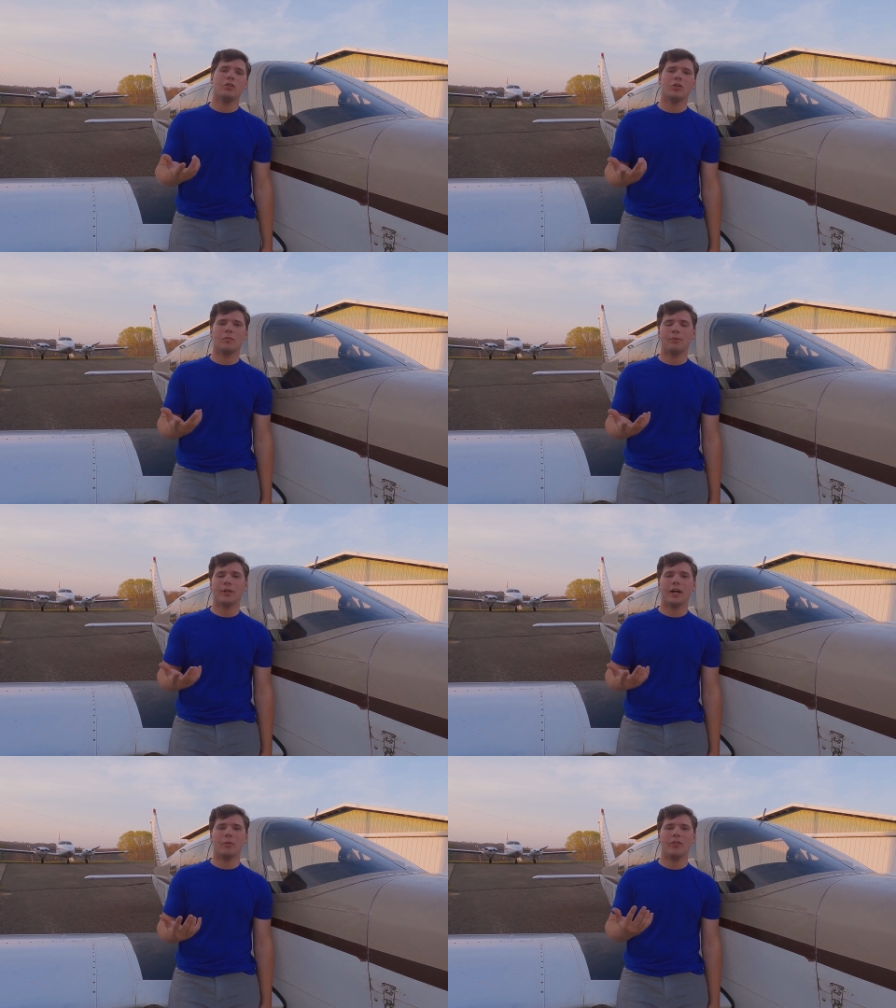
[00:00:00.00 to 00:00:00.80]
to
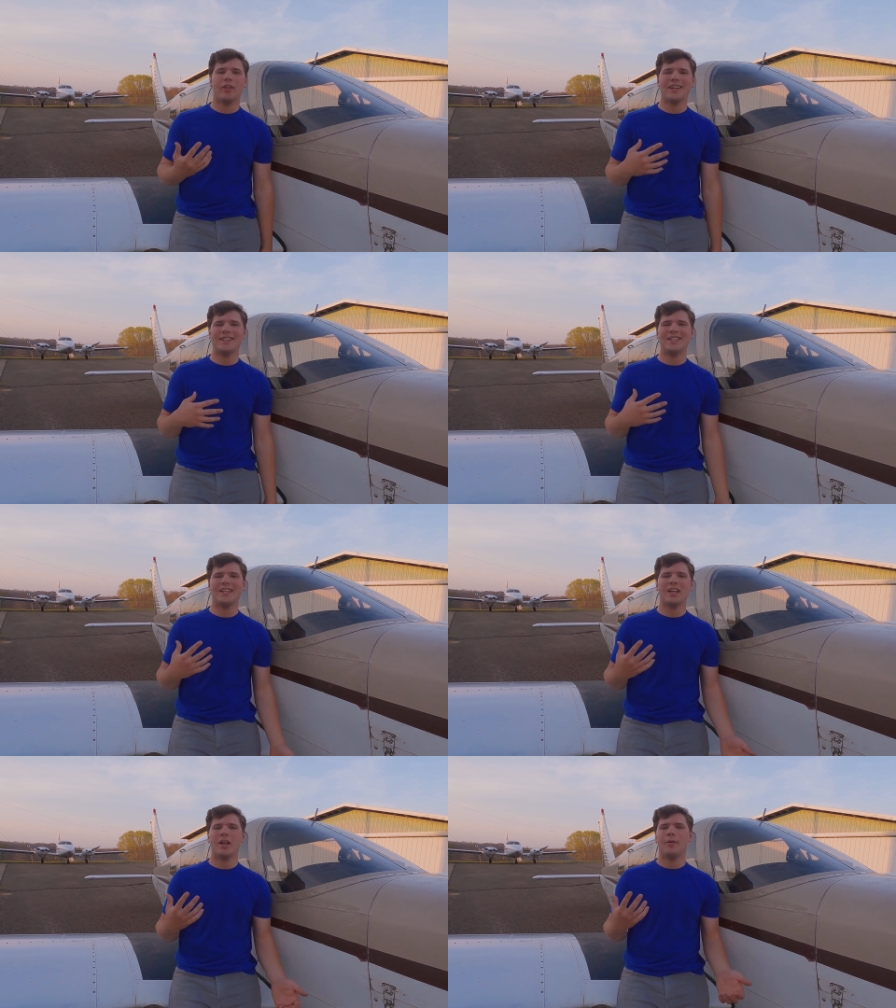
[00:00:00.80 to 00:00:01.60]
comply with
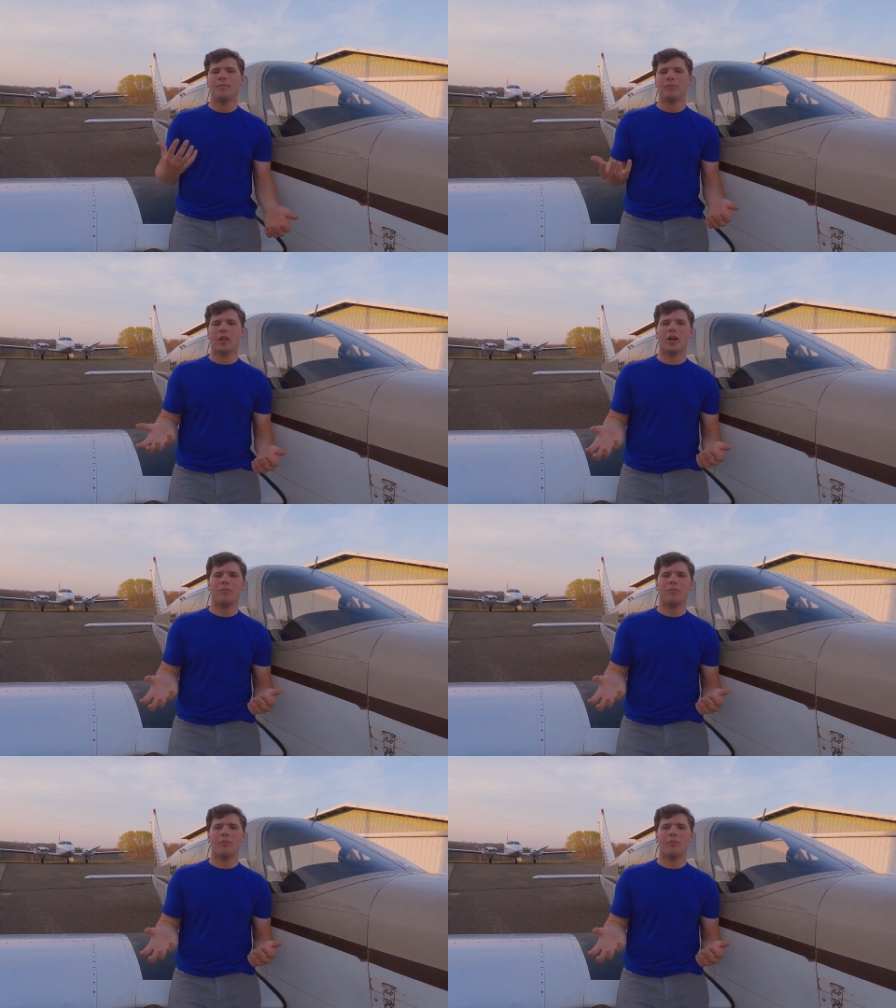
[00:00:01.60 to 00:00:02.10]
the AD